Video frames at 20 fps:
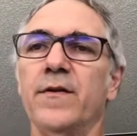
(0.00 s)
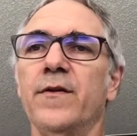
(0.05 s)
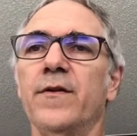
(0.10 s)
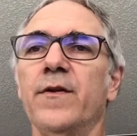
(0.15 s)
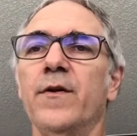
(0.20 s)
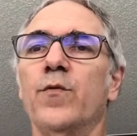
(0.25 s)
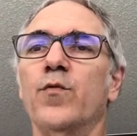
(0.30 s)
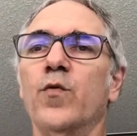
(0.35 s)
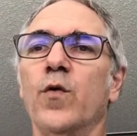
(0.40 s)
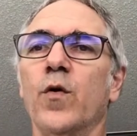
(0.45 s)

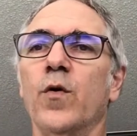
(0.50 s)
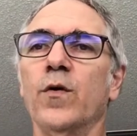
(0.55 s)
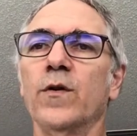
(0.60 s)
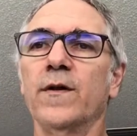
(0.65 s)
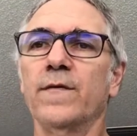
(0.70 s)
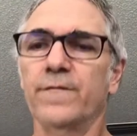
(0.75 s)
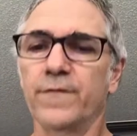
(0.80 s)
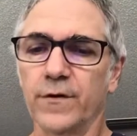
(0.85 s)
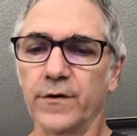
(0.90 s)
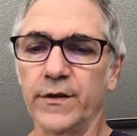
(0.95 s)
the role
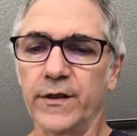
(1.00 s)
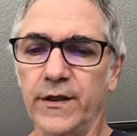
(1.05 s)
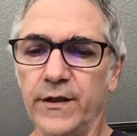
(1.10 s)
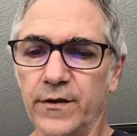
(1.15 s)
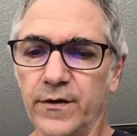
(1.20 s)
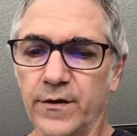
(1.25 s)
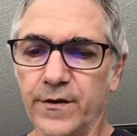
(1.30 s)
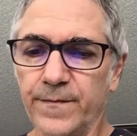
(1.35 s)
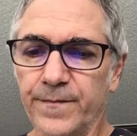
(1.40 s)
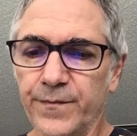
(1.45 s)
of the
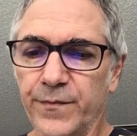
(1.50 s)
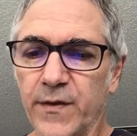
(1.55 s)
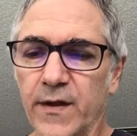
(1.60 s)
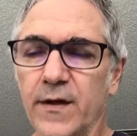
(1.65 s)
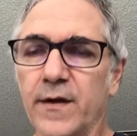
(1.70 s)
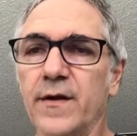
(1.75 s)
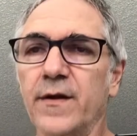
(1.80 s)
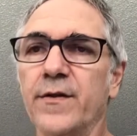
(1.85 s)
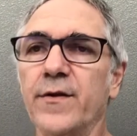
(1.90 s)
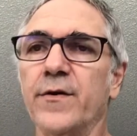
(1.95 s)
leader,
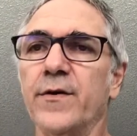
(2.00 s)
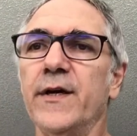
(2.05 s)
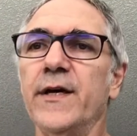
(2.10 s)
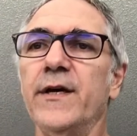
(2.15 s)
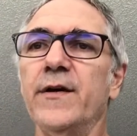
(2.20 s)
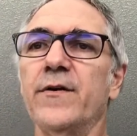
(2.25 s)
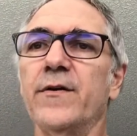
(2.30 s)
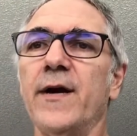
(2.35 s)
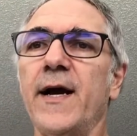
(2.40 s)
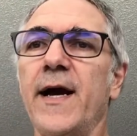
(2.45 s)
their
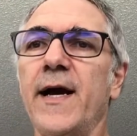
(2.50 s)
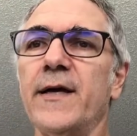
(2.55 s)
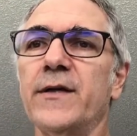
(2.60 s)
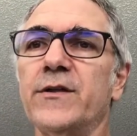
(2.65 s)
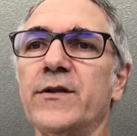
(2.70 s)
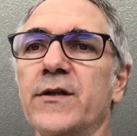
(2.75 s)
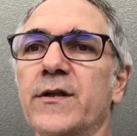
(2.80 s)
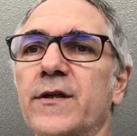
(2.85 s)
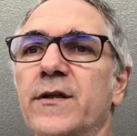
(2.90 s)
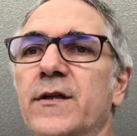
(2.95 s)

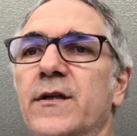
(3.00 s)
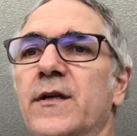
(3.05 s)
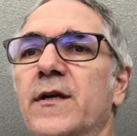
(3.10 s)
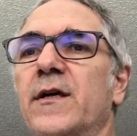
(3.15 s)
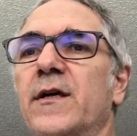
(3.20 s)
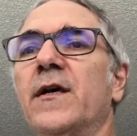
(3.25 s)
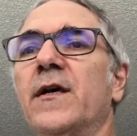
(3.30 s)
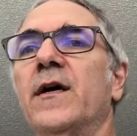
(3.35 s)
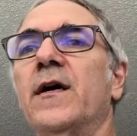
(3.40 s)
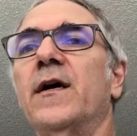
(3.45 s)
interaction
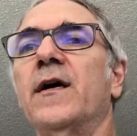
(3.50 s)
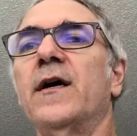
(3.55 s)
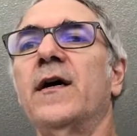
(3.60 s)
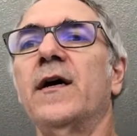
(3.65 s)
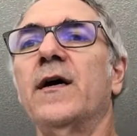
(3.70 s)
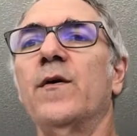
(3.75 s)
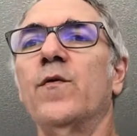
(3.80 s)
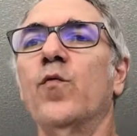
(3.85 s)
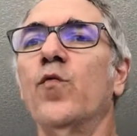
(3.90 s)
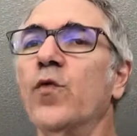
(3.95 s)

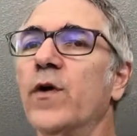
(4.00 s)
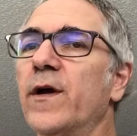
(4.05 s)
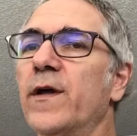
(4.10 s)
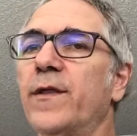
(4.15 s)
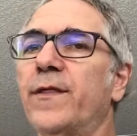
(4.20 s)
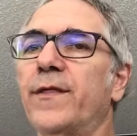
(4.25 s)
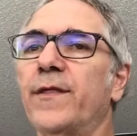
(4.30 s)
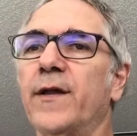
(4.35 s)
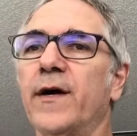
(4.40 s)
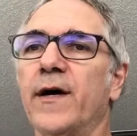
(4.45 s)
uh,
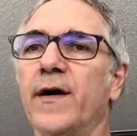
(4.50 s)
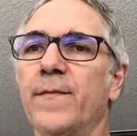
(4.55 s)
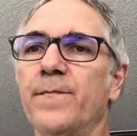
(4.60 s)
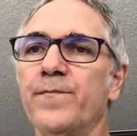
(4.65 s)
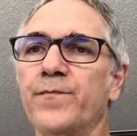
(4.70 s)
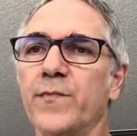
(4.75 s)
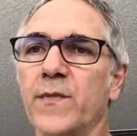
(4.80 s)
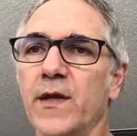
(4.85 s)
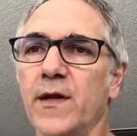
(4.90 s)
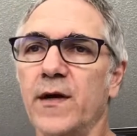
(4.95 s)
with
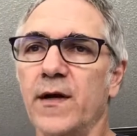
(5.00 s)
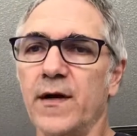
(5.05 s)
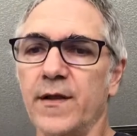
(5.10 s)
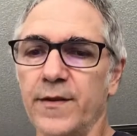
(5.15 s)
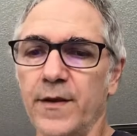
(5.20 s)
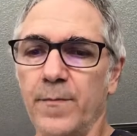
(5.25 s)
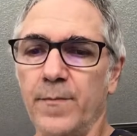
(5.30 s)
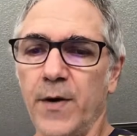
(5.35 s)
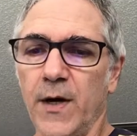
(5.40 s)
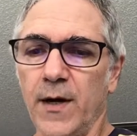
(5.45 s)
um,
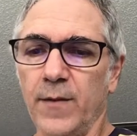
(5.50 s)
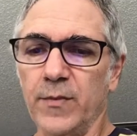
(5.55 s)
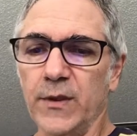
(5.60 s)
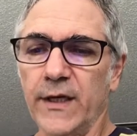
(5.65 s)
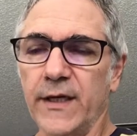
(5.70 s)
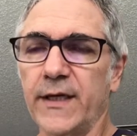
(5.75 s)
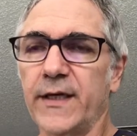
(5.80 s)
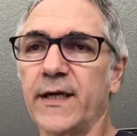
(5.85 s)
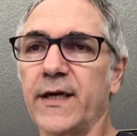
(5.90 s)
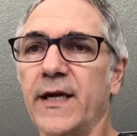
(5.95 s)
the
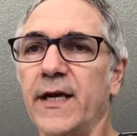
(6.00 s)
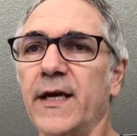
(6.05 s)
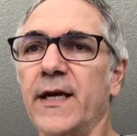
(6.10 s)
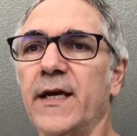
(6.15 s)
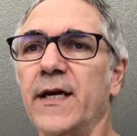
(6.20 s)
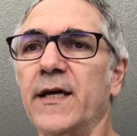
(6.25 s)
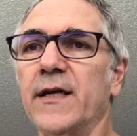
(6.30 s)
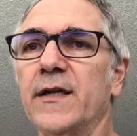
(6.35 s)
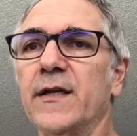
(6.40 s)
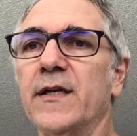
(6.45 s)
public
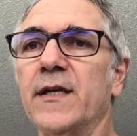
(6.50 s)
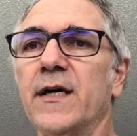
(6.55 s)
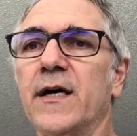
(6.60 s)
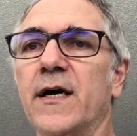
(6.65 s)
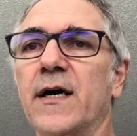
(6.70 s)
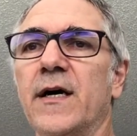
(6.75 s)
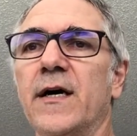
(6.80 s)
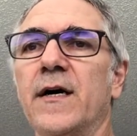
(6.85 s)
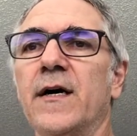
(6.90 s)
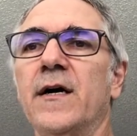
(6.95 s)
and
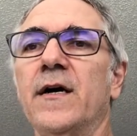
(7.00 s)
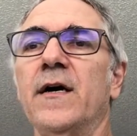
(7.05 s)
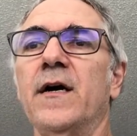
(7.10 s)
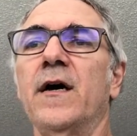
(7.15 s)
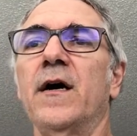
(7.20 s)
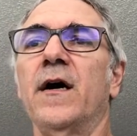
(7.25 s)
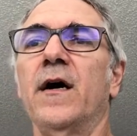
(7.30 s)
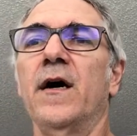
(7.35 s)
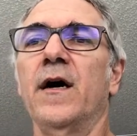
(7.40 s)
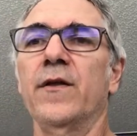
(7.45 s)
uh,
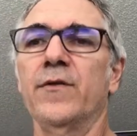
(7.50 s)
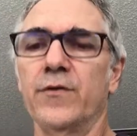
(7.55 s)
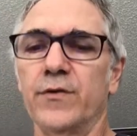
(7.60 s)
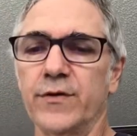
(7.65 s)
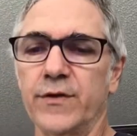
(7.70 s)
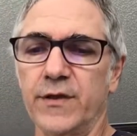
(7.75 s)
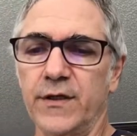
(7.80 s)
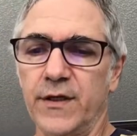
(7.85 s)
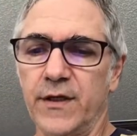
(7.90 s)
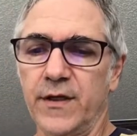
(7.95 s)

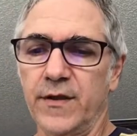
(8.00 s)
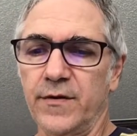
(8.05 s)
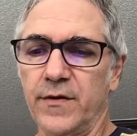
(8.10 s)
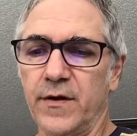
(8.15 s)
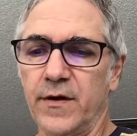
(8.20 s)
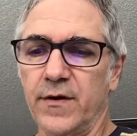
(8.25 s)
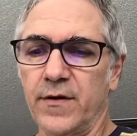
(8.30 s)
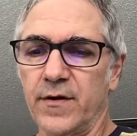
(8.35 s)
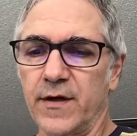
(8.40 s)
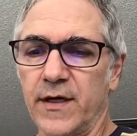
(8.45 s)
others in
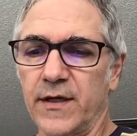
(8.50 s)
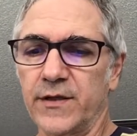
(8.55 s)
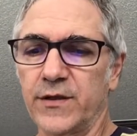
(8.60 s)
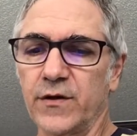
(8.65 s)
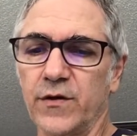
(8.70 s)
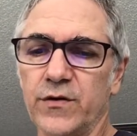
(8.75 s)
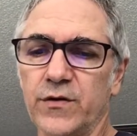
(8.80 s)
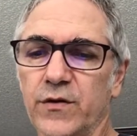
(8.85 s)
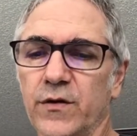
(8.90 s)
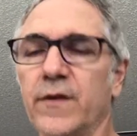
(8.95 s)
their uh,
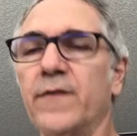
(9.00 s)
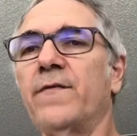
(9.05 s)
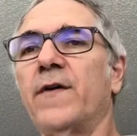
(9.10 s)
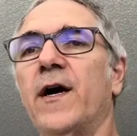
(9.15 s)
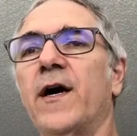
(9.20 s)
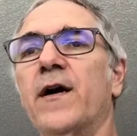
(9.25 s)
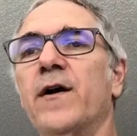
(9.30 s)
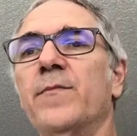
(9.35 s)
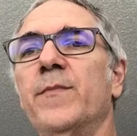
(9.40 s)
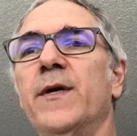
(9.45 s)
social
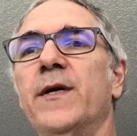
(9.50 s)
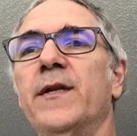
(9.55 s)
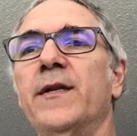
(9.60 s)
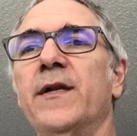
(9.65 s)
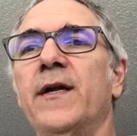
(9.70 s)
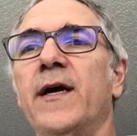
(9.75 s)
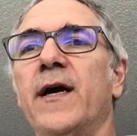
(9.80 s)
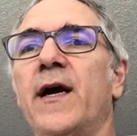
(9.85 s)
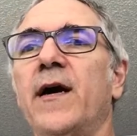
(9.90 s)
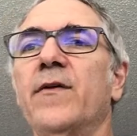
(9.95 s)
environment,
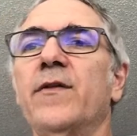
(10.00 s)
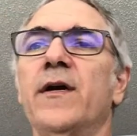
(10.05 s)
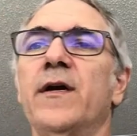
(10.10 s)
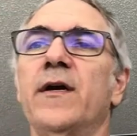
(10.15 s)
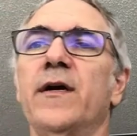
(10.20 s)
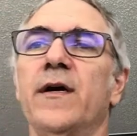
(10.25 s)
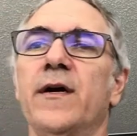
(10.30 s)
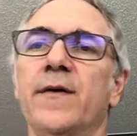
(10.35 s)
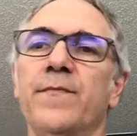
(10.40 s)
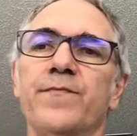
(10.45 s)
how
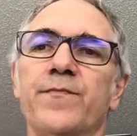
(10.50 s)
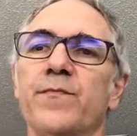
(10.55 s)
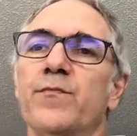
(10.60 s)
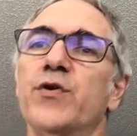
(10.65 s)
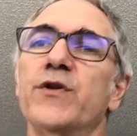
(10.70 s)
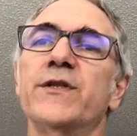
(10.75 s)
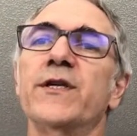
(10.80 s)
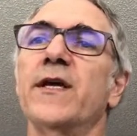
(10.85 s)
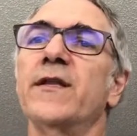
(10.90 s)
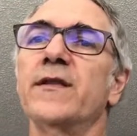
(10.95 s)
they um,
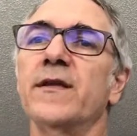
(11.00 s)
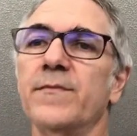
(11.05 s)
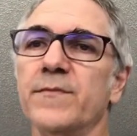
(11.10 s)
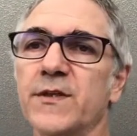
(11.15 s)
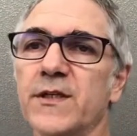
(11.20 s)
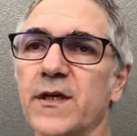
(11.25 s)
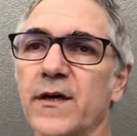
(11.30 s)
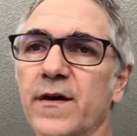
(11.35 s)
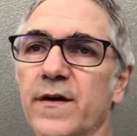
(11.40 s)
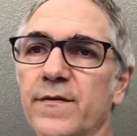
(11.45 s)
present
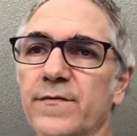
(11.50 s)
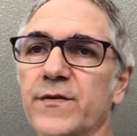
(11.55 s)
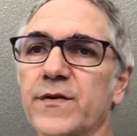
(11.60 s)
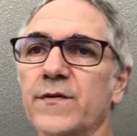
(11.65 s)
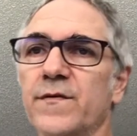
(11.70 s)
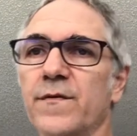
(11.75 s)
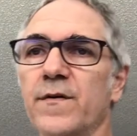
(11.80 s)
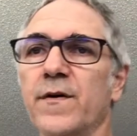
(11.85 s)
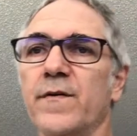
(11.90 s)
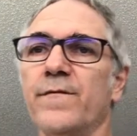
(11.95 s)
themselves
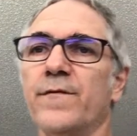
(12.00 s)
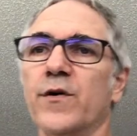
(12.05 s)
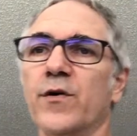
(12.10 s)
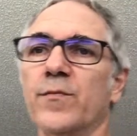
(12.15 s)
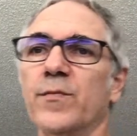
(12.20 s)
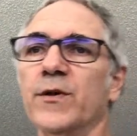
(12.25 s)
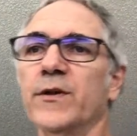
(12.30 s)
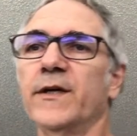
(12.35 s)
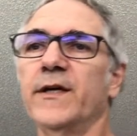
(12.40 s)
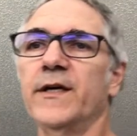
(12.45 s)

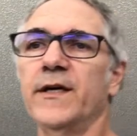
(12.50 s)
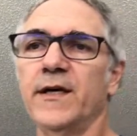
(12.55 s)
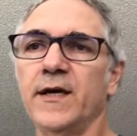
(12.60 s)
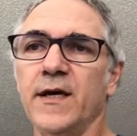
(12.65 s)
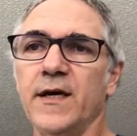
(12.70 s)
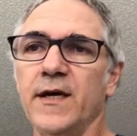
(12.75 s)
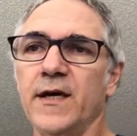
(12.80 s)
verbally,